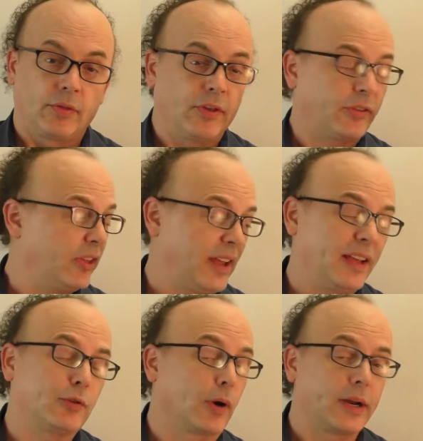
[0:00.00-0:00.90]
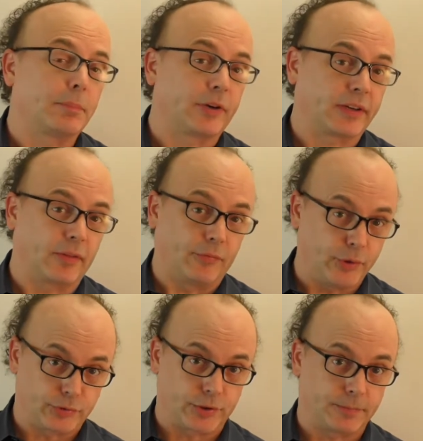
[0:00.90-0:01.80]
This thing ain't great at predicting the
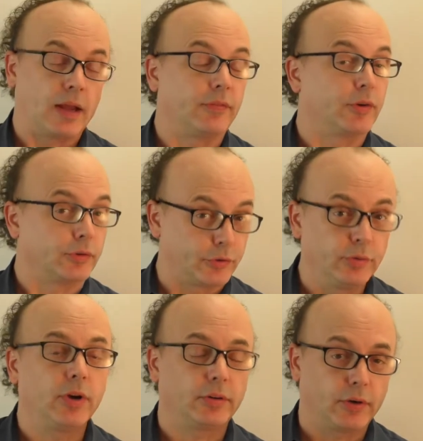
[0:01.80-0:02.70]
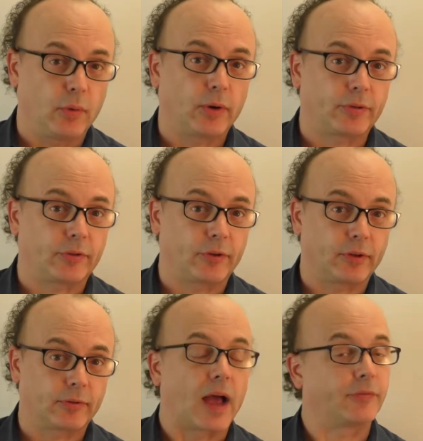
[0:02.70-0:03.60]
future, and if you're too young to know what this
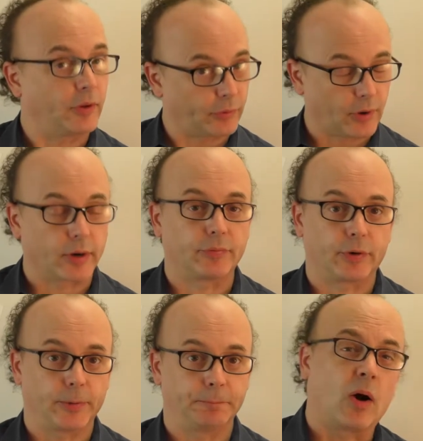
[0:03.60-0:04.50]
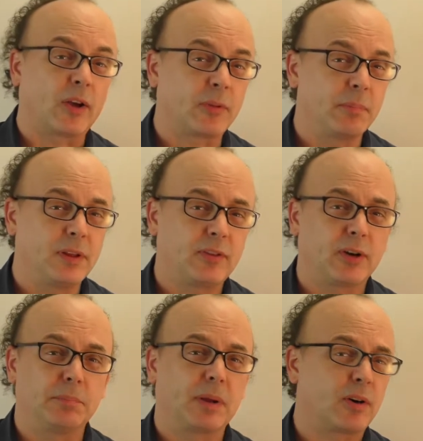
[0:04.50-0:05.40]
is, I feel sorry for you. Are SMBs
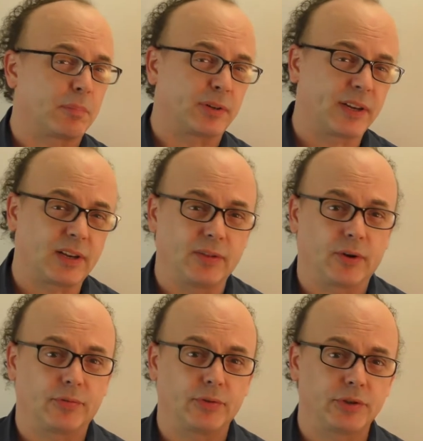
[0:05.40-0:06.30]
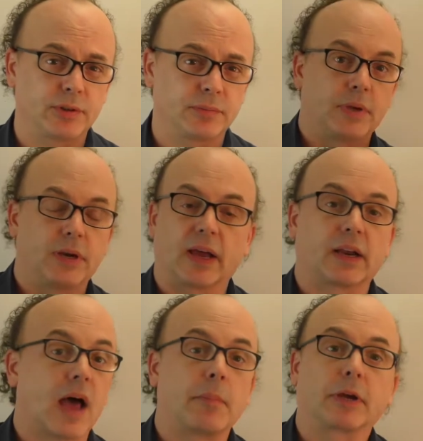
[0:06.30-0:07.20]
any better at predicting their future, be it
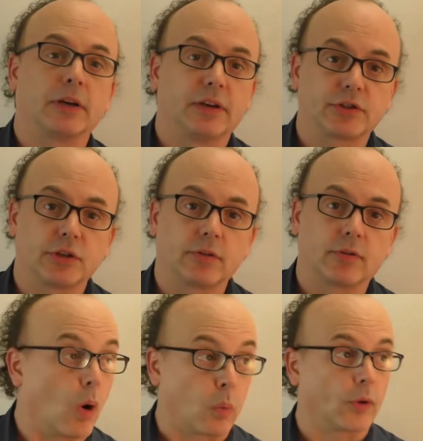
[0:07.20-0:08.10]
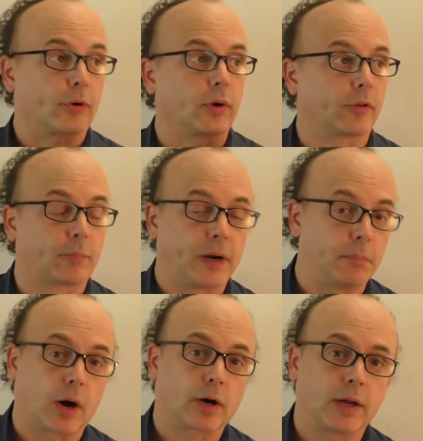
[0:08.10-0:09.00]
economic conditions or what they're going to spend
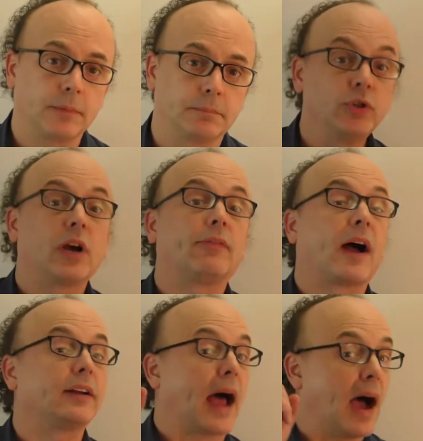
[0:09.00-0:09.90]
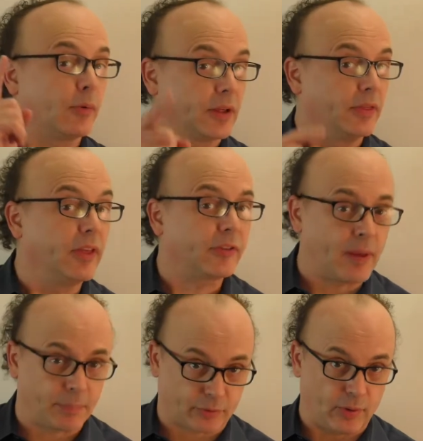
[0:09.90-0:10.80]
in marketing? We shall find out in this
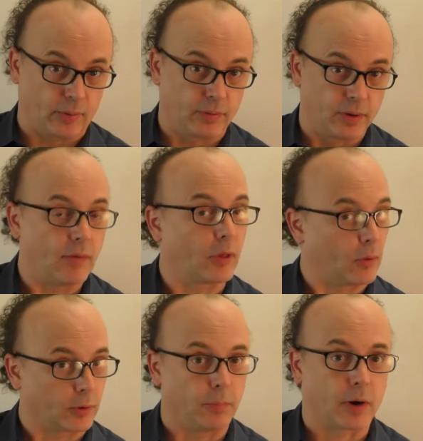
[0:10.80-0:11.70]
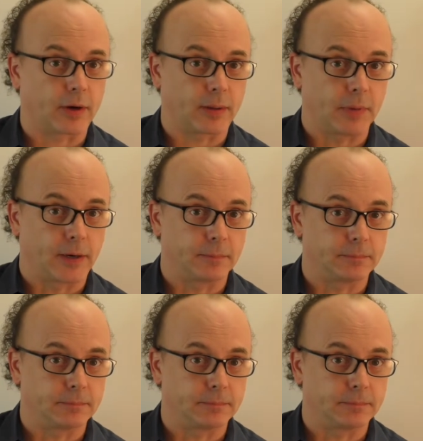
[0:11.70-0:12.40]
episode of the Local Marketing Minute.